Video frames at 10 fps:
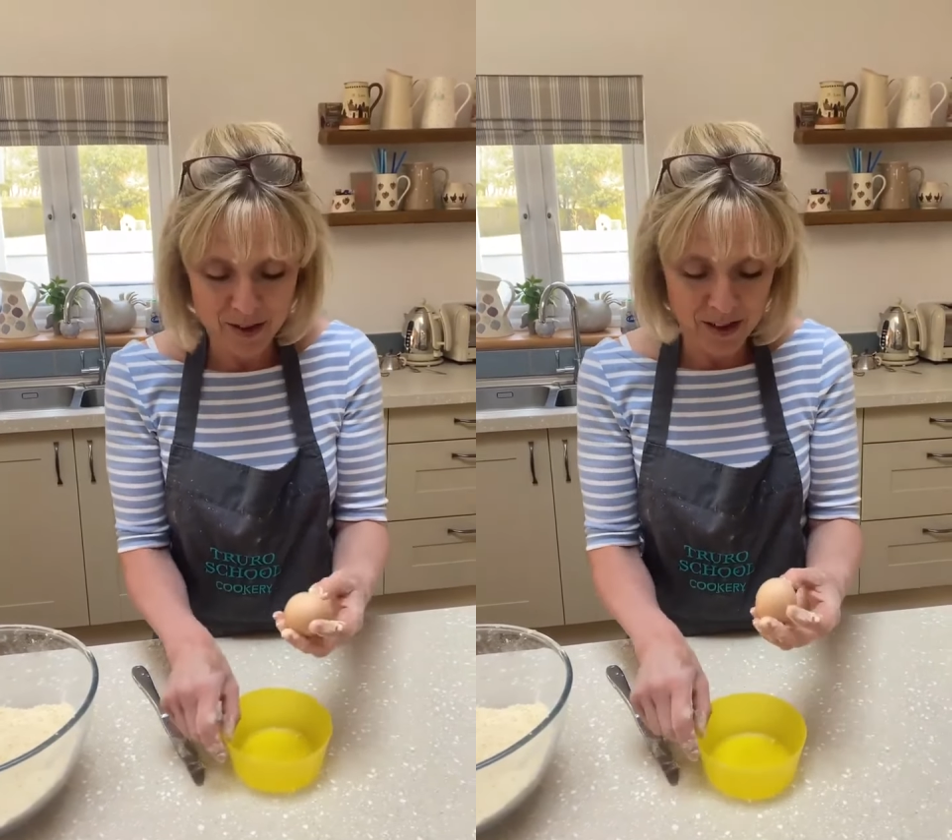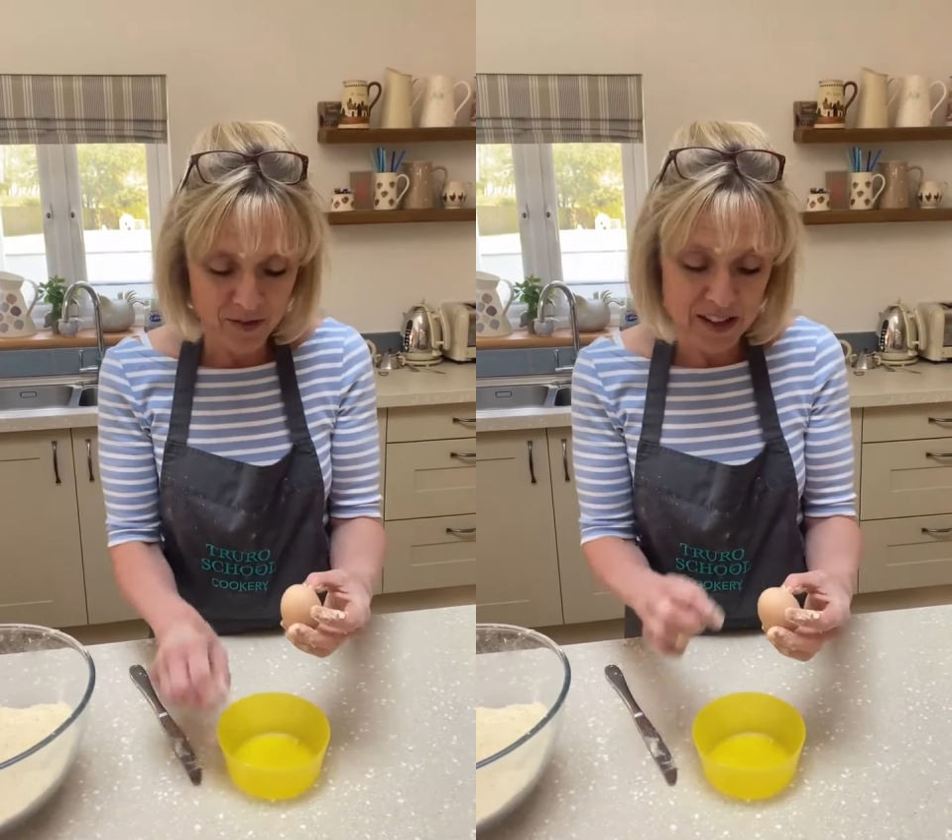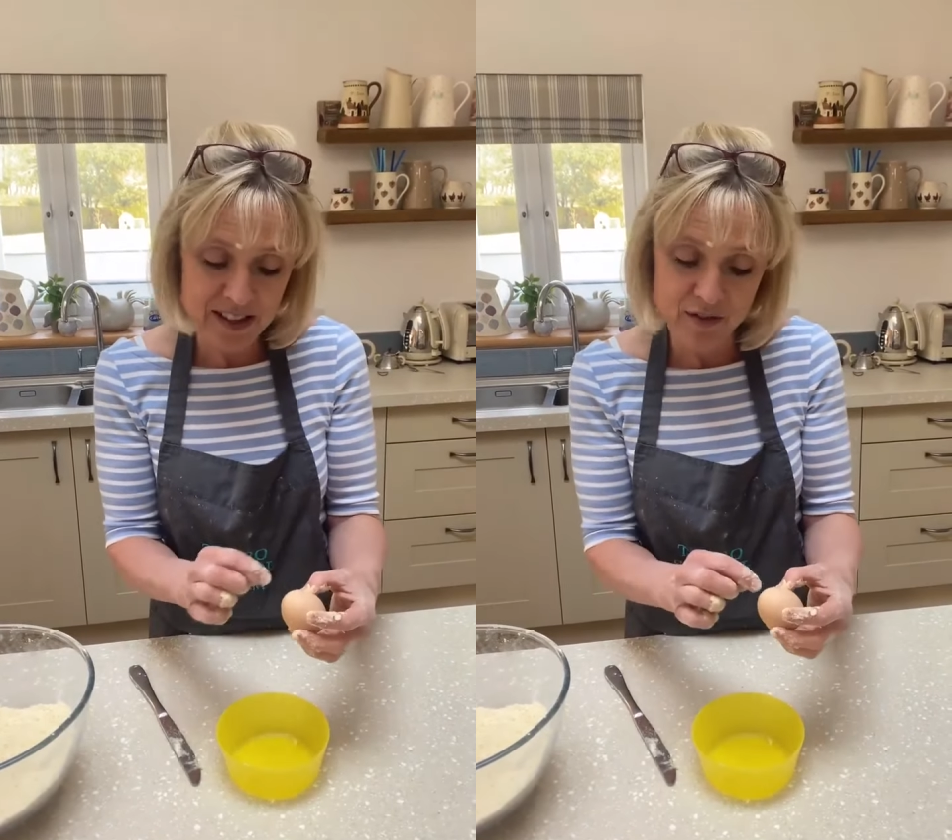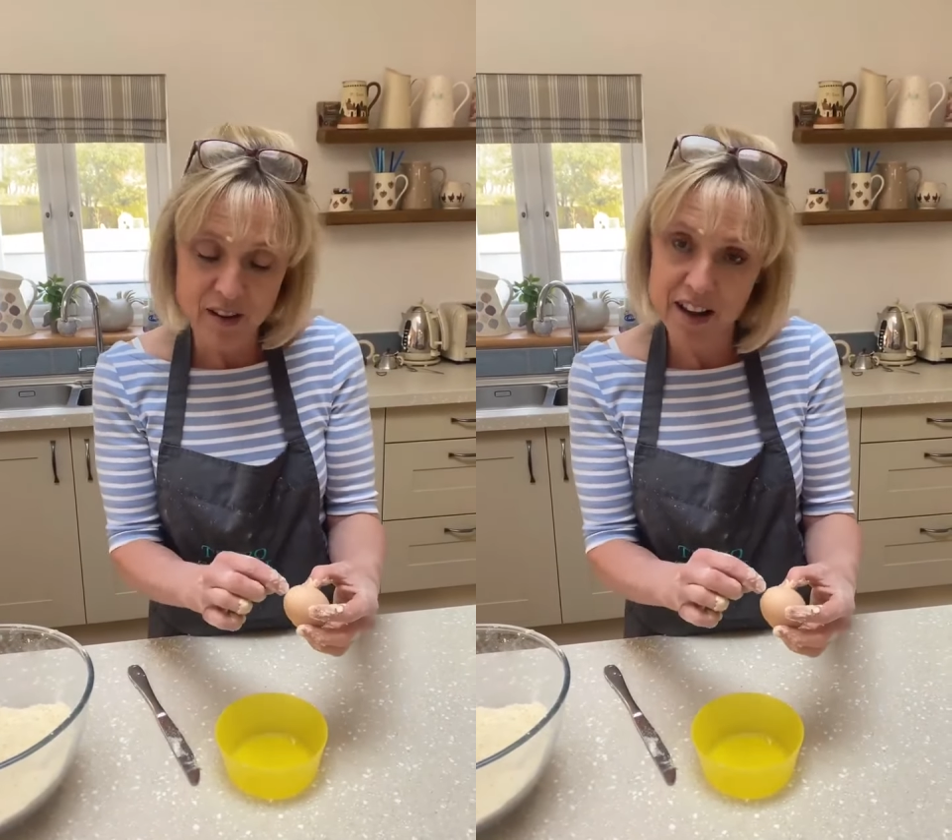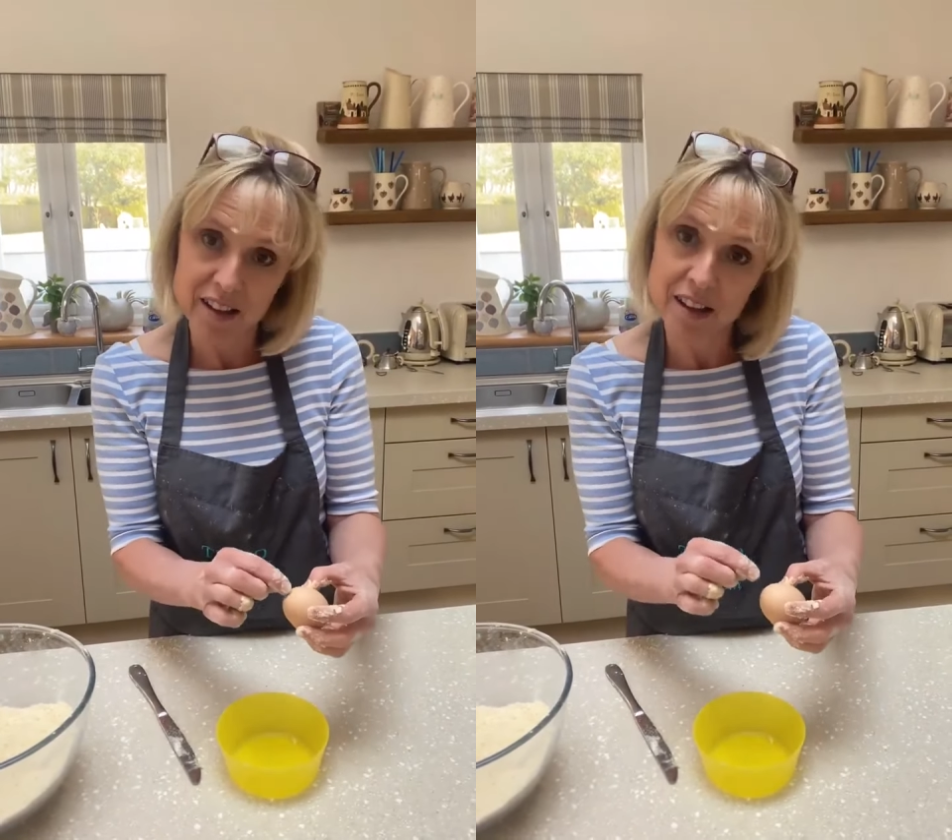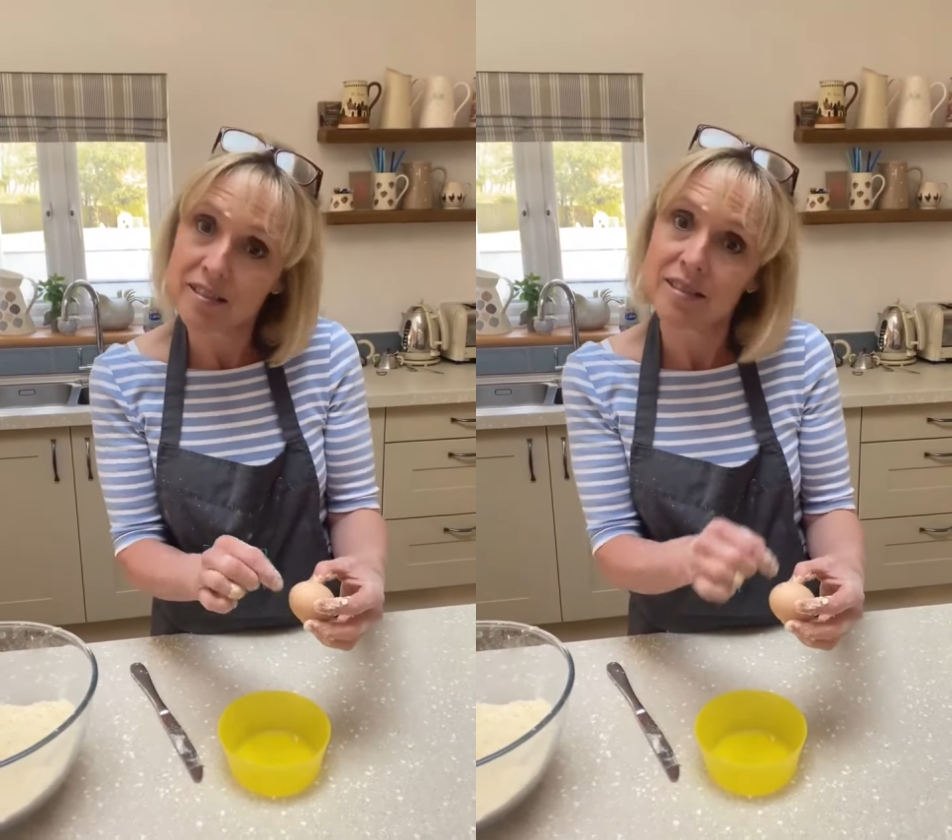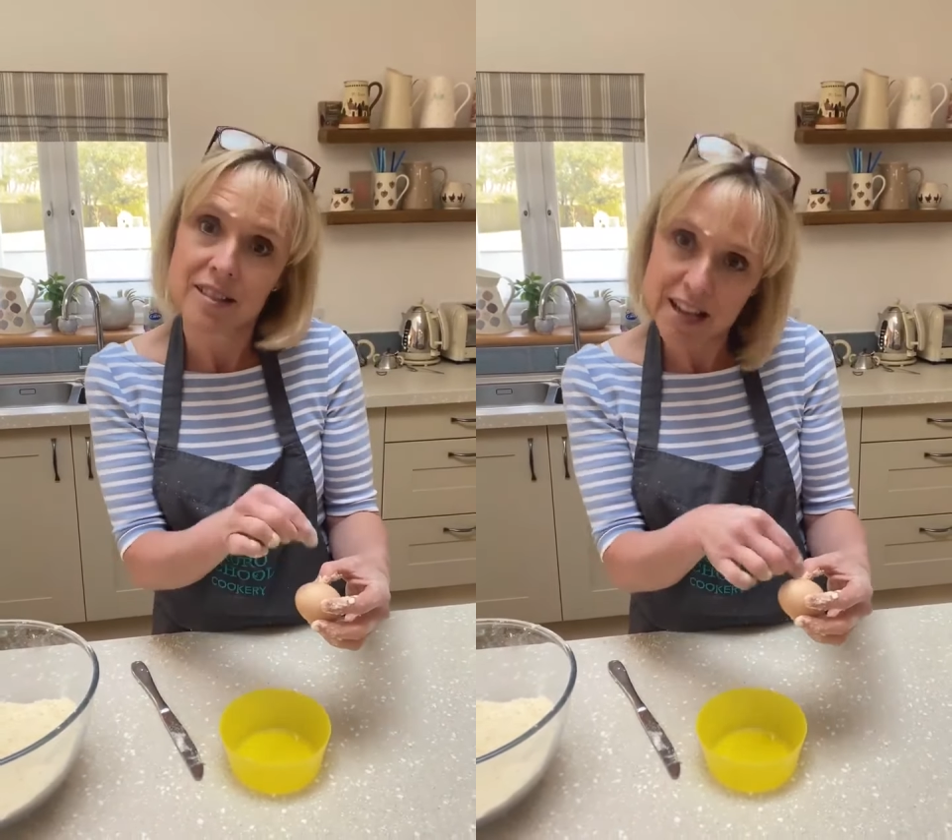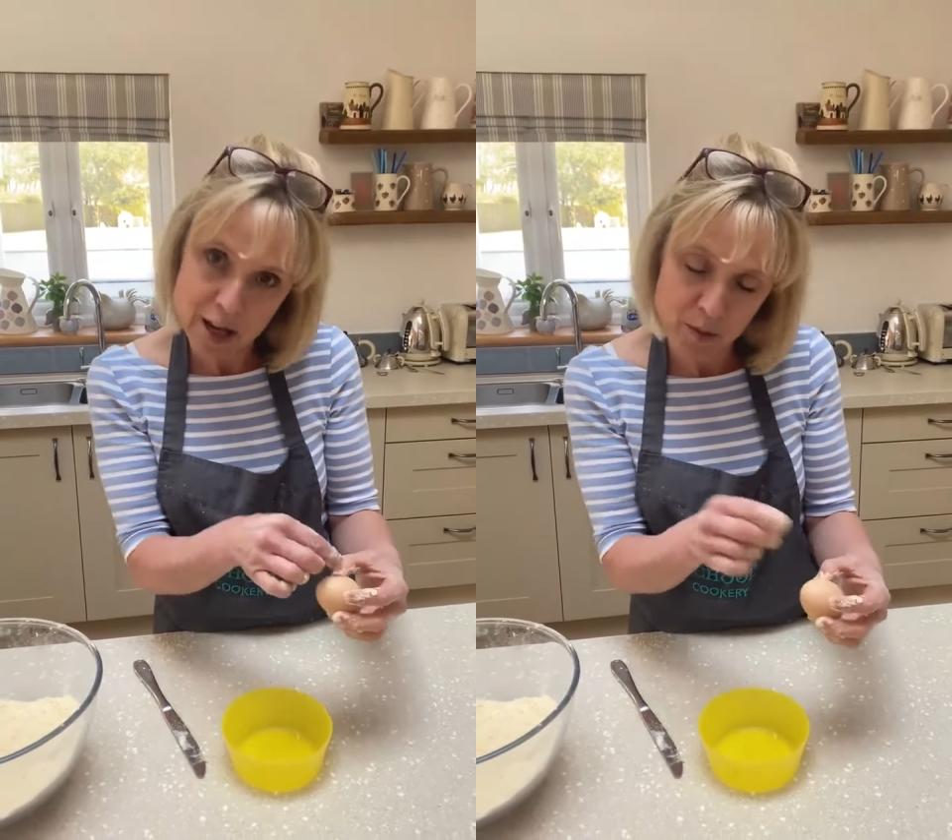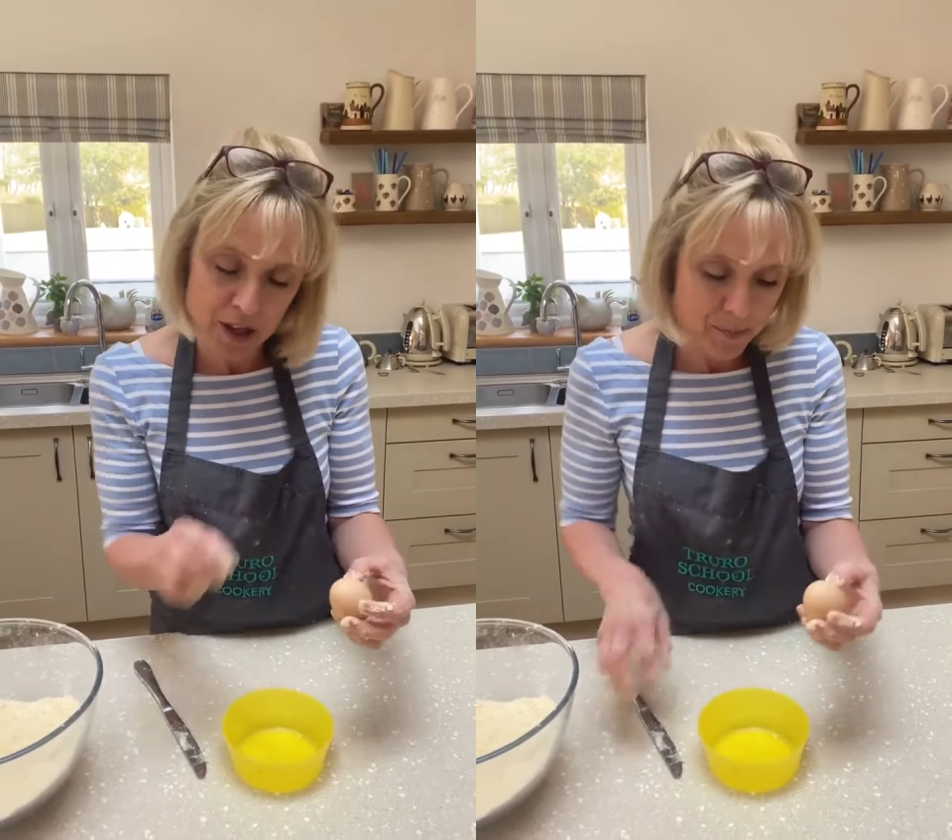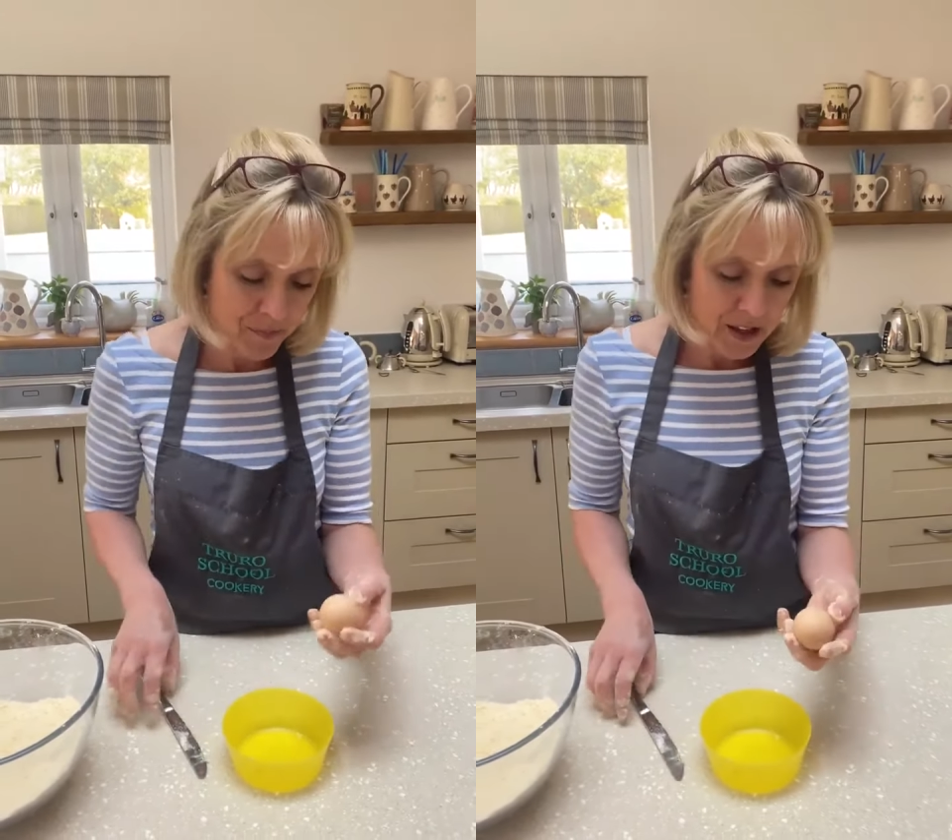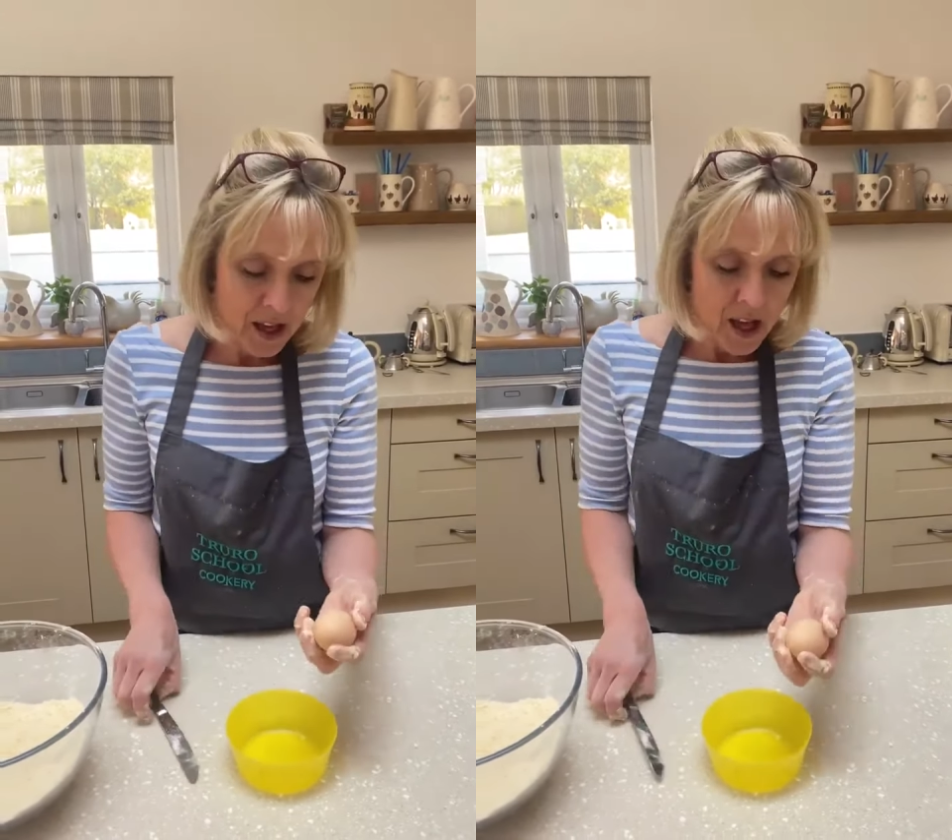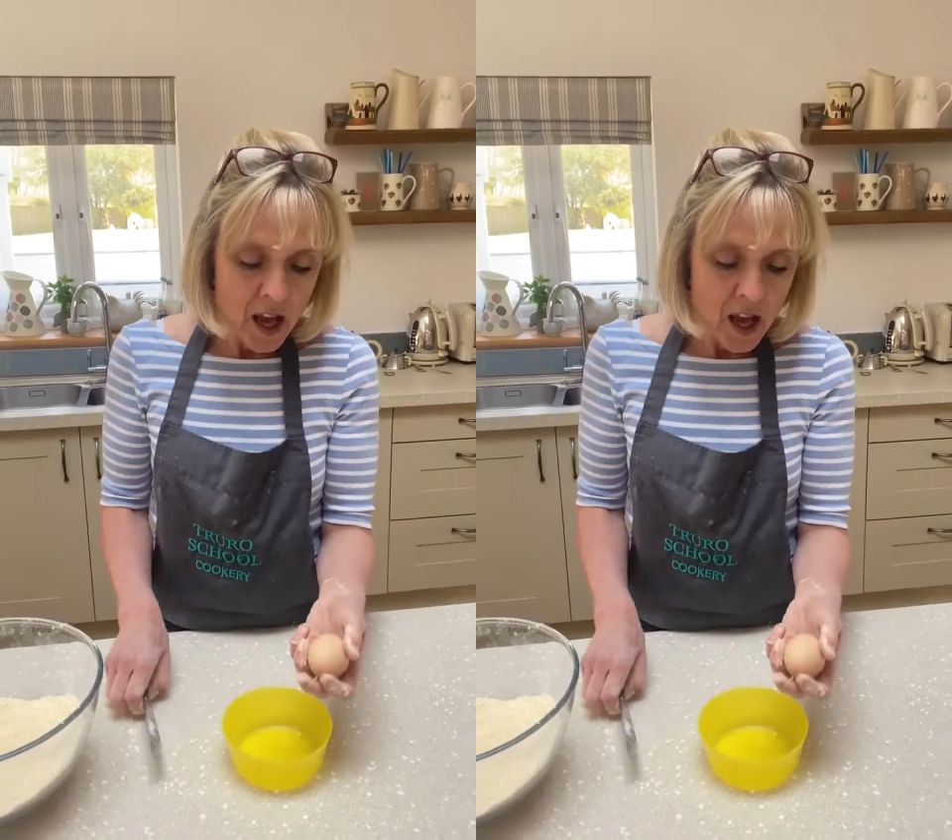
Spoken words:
How lovely, because I write the name on it.